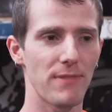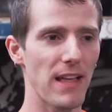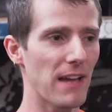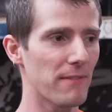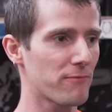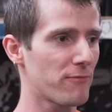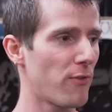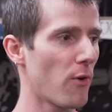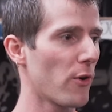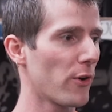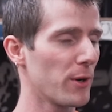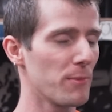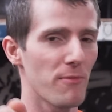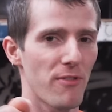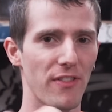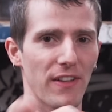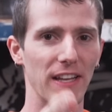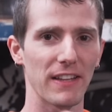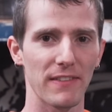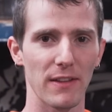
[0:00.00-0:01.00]
that
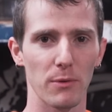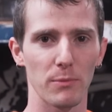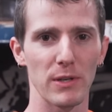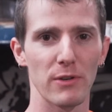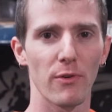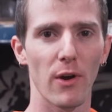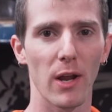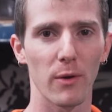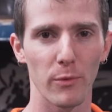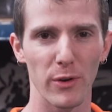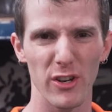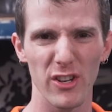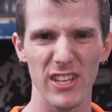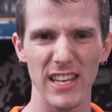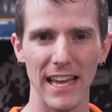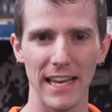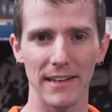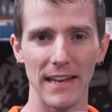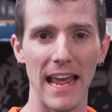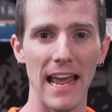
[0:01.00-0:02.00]
forum thing that we run where you can get